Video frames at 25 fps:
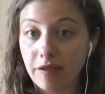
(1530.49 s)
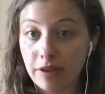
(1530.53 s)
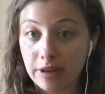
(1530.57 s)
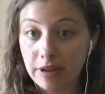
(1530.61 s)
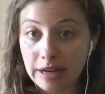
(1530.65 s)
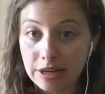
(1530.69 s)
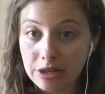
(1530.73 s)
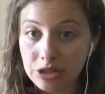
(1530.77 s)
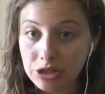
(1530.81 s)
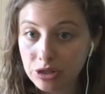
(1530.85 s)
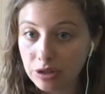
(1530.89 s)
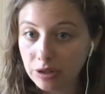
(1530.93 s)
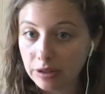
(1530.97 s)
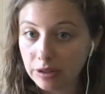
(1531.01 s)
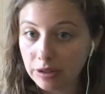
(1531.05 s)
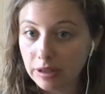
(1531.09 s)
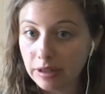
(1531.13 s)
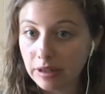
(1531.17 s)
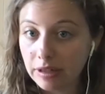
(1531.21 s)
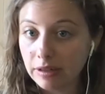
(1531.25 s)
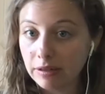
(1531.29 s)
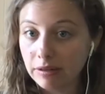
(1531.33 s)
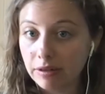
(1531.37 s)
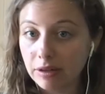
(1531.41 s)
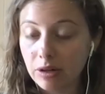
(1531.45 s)

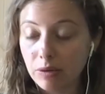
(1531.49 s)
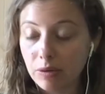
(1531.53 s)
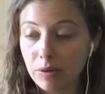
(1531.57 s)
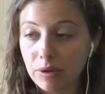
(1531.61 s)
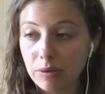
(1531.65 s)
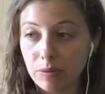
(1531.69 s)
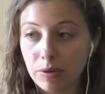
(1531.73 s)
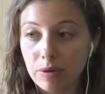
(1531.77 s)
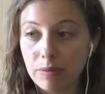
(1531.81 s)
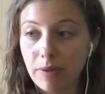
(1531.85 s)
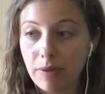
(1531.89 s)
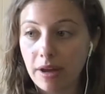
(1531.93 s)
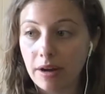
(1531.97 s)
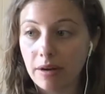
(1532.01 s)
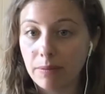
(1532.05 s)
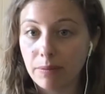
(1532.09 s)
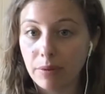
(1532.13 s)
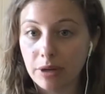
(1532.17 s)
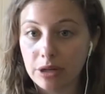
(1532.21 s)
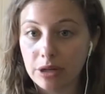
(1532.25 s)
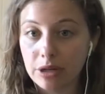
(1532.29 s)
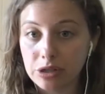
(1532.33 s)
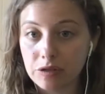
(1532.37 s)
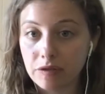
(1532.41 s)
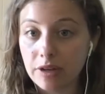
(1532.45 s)
financially, you know, we met
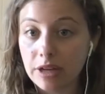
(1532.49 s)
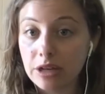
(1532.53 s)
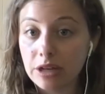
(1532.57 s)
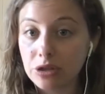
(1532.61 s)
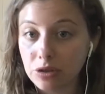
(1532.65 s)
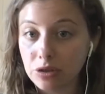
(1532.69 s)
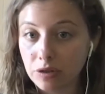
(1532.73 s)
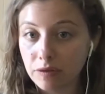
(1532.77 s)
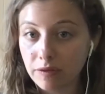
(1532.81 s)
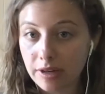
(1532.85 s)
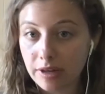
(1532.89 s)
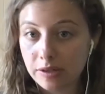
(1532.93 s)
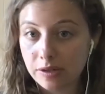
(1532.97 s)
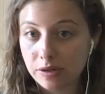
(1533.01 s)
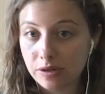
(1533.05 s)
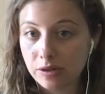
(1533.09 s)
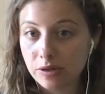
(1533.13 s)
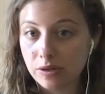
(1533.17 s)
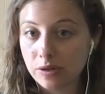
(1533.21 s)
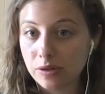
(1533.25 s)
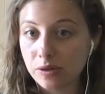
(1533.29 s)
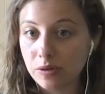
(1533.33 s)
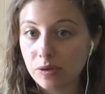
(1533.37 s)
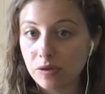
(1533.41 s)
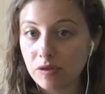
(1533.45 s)
a bunch of angel
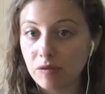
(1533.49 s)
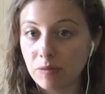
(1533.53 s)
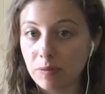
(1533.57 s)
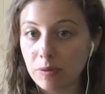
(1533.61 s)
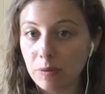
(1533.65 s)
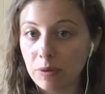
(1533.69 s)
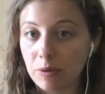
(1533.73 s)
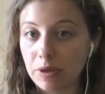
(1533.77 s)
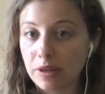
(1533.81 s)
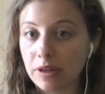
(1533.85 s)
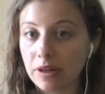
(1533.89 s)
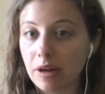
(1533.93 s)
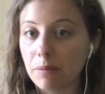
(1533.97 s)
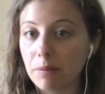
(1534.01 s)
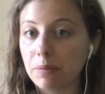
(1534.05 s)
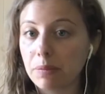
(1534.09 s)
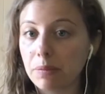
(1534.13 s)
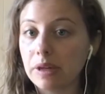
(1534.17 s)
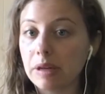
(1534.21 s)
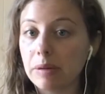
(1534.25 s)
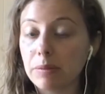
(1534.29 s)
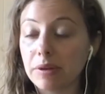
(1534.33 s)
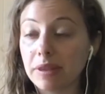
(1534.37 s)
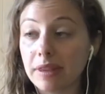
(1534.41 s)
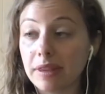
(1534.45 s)
investors who have been with the
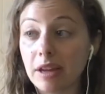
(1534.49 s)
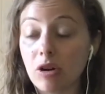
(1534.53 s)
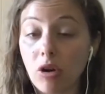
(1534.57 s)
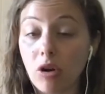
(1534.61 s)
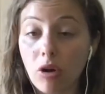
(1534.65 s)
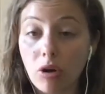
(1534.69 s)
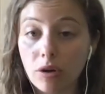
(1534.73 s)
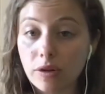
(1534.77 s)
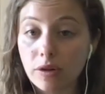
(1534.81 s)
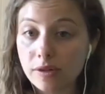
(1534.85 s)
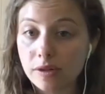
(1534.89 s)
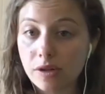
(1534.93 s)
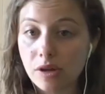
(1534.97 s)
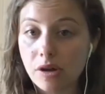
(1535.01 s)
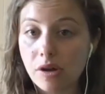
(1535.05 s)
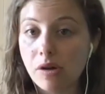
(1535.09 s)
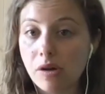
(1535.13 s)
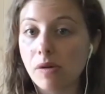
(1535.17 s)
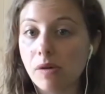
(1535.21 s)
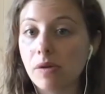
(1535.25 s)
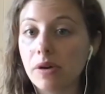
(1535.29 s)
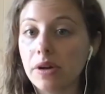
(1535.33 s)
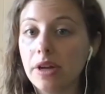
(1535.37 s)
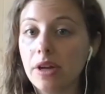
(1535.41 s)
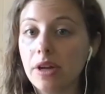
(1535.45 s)
company, but then
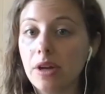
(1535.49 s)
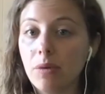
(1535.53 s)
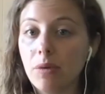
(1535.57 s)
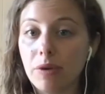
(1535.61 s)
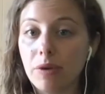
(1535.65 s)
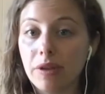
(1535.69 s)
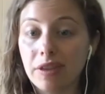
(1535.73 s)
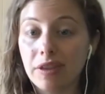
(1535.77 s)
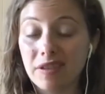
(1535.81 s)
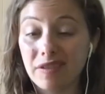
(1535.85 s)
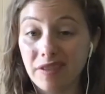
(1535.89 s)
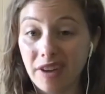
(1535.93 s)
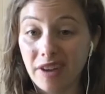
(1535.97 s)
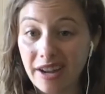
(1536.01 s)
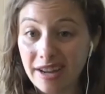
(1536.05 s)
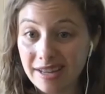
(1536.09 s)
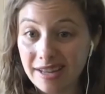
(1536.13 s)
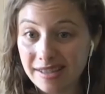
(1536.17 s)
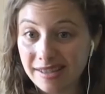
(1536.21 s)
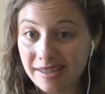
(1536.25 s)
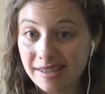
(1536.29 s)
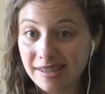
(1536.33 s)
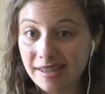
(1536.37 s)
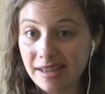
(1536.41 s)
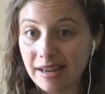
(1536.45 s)
also with
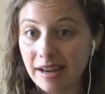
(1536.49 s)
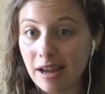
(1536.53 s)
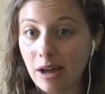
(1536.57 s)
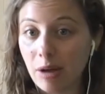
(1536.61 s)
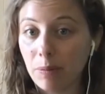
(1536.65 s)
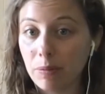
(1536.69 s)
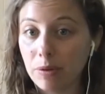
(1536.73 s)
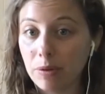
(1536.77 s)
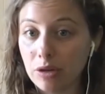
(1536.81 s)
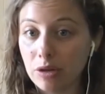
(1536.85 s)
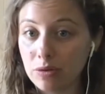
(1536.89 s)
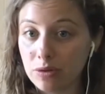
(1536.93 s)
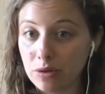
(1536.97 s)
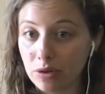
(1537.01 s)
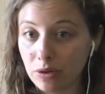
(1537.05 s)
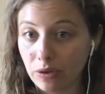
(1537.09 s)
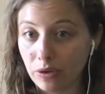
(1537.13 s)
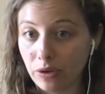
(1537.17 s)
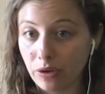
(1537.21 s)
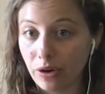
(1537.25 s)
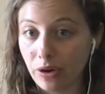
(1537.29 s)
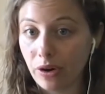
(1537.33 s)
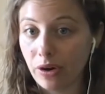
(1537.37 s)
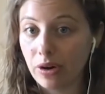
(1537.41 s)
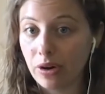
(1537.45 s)
advice and helping you to
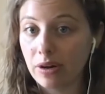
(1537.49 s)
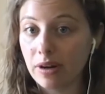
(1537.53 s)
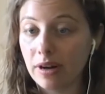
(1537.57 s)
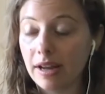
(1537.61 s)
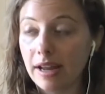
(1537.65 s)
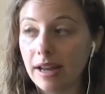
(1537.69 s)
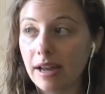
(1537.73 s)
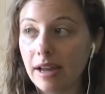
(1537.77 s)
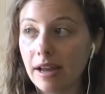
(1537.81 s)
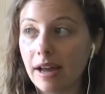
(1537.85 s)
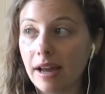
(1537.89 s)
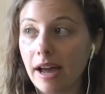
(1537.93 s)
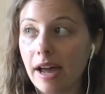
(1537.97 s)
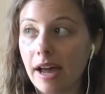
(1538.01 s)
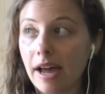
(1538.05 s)
learn.